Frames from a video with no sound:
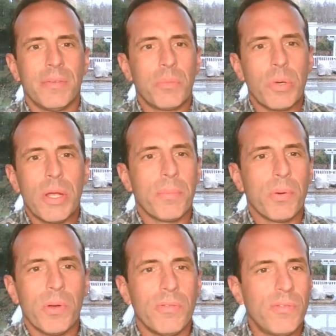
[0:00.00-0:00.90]

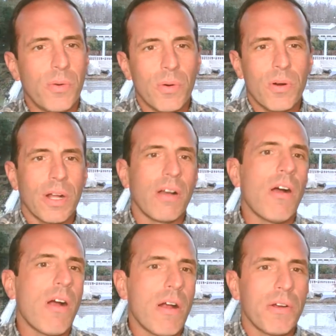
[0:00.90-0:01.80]
pre-approved for a
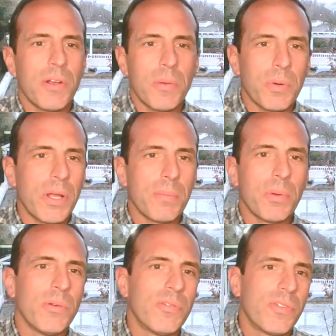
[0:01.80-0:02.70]
car or you're
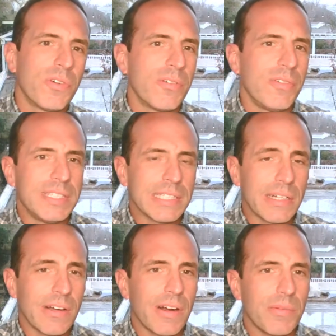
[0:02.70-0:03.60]
pre-approved for a Visa
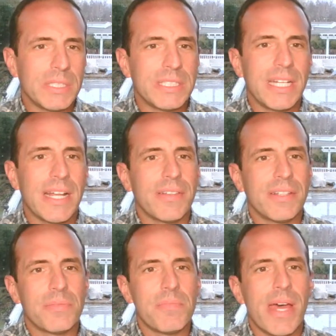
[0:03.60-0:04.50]
card. We'd send out
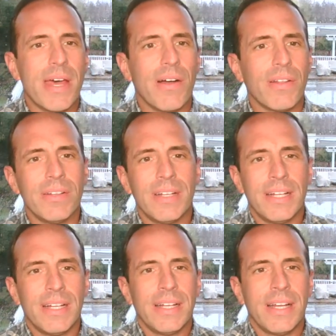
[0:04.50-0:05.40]
this mail.
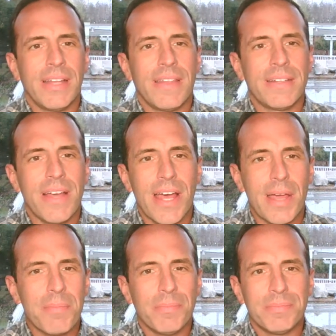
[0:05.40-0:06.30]
At the
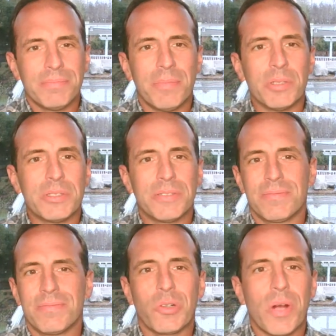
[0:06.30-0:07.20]
time, most
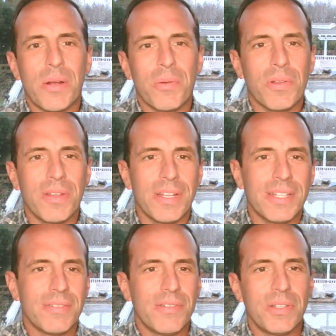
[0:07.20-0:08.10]
creditworthy
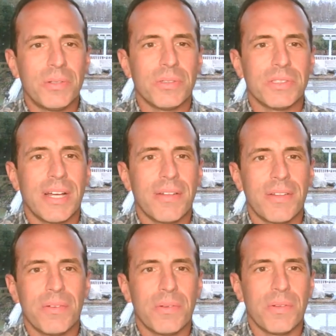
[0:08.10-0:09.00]
individuals out
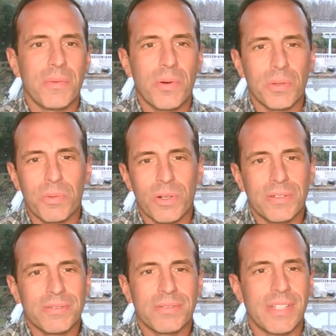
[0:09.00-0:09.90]
in the world
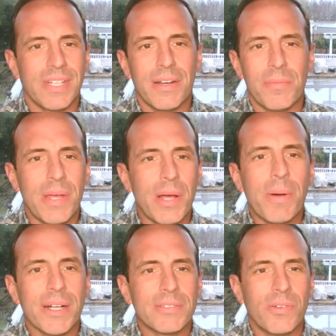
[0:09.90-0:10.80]
had a
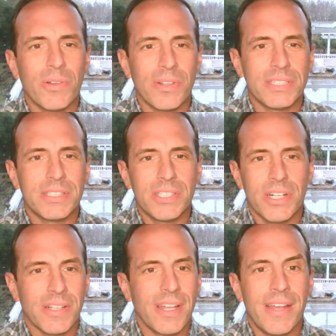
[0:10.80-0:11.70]
mailbox full of this junk.